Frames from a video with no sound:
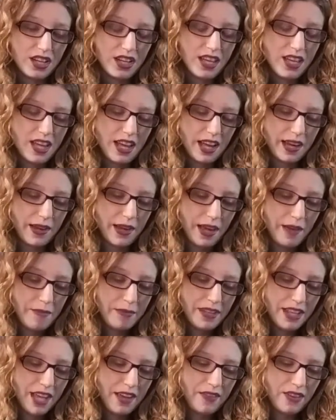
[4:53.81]
I have
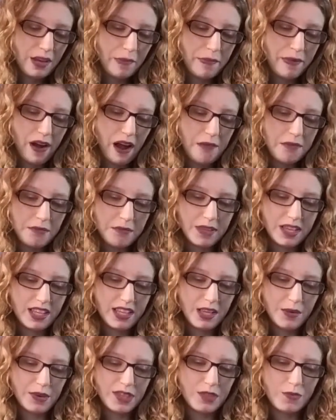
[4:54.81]
been having a problem
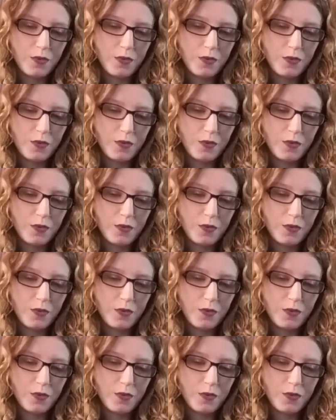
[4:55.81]
lately with